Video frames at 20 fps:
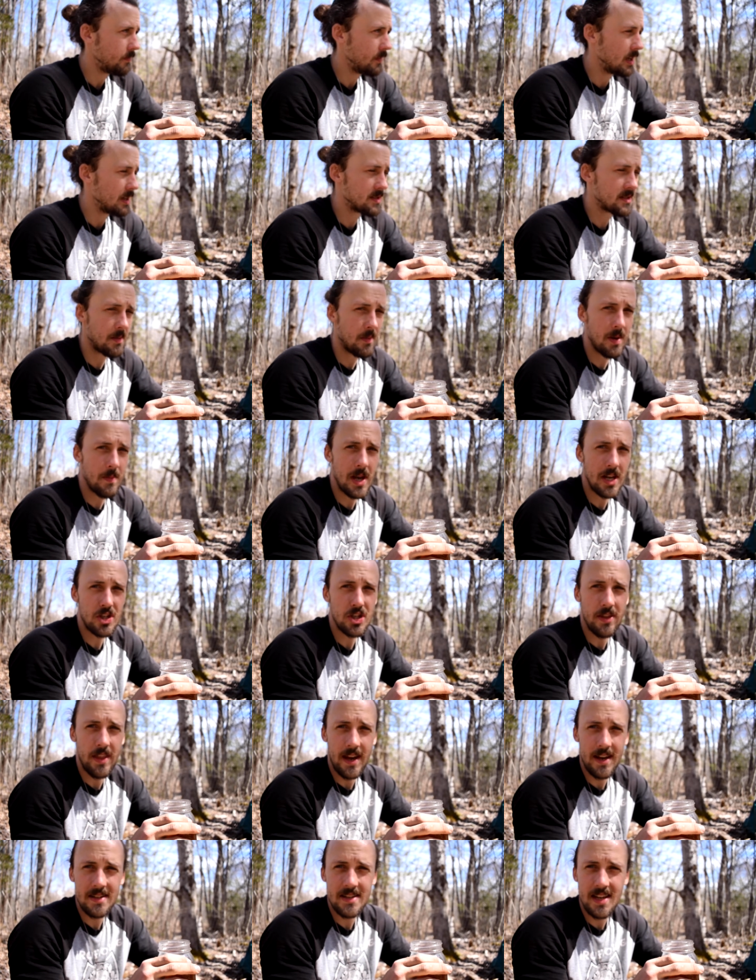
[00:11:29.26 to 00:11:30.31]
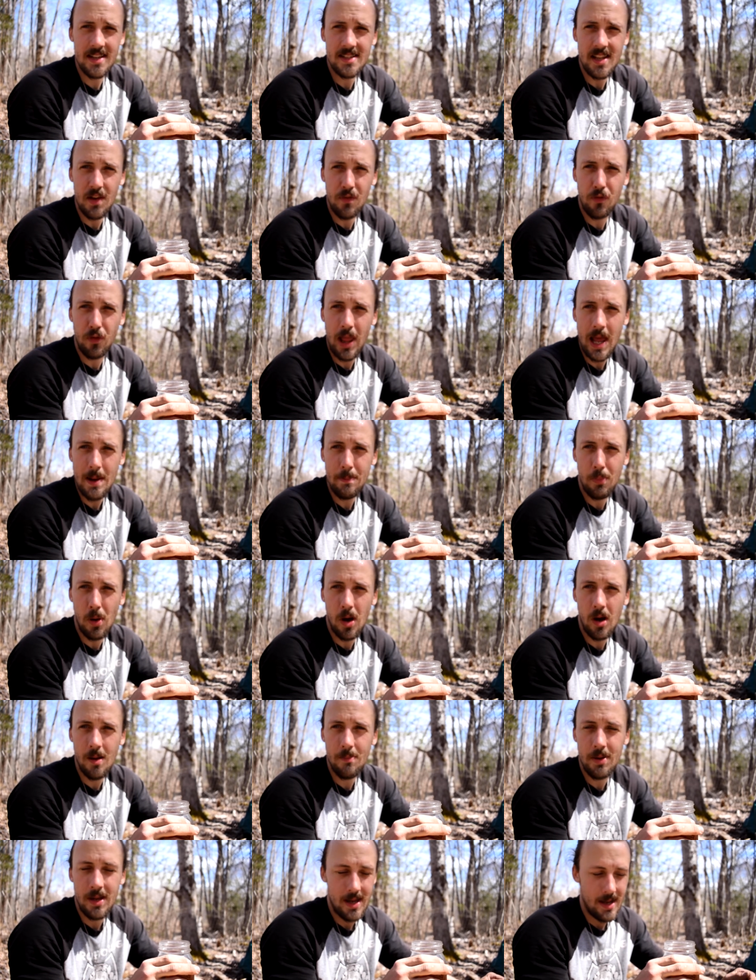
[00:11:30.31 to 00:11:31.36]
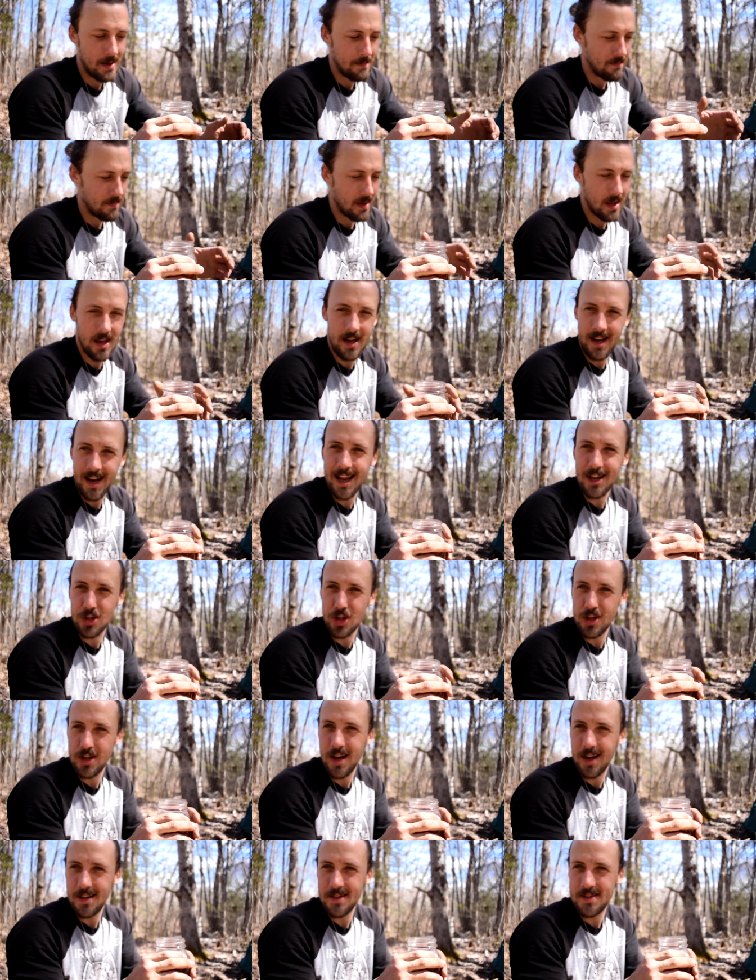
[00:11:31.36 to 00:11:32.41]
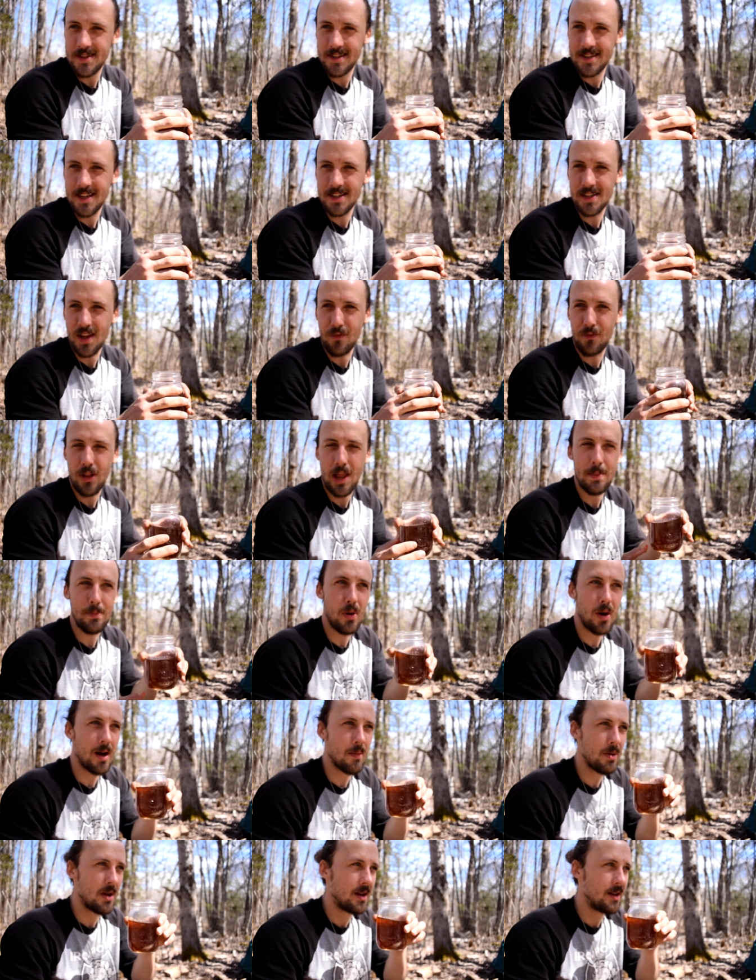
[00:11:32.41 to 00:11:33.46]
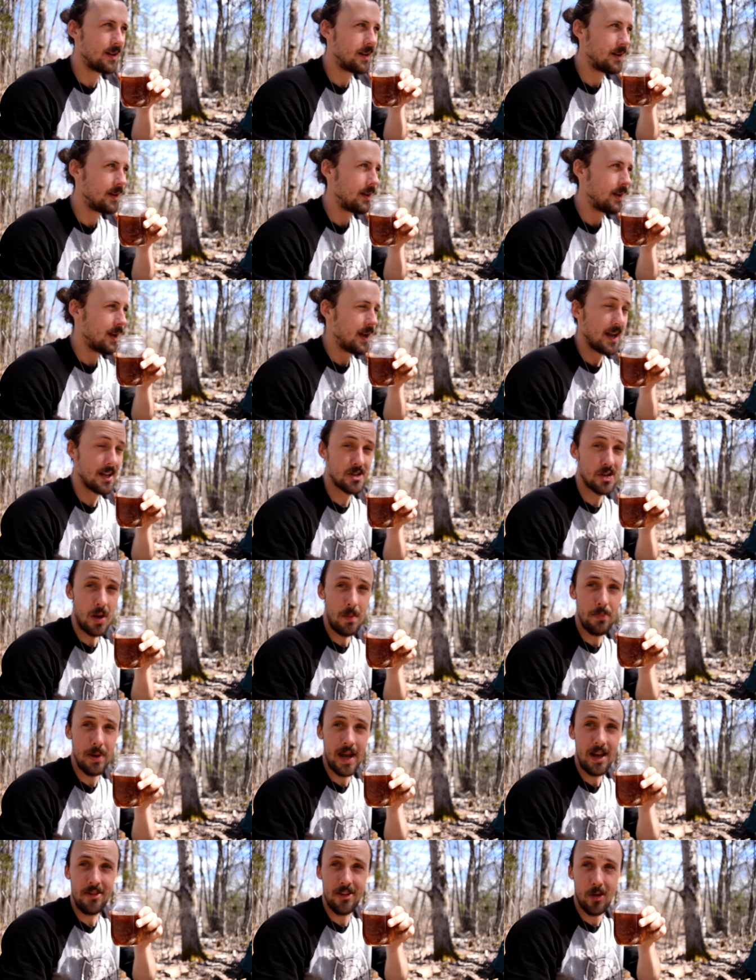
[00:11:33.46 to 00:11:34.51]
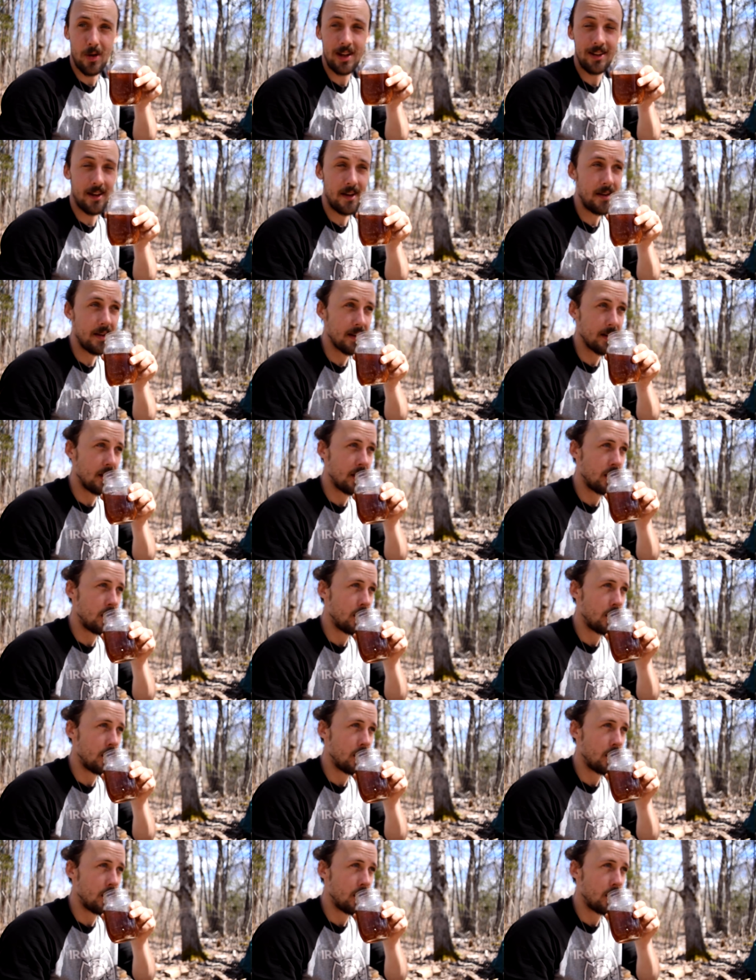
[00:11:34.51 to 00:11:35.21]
Somebody mentioned that it tastes like flat pop, and it actually does. It tastes like flat pop. It's not bad though, I like it.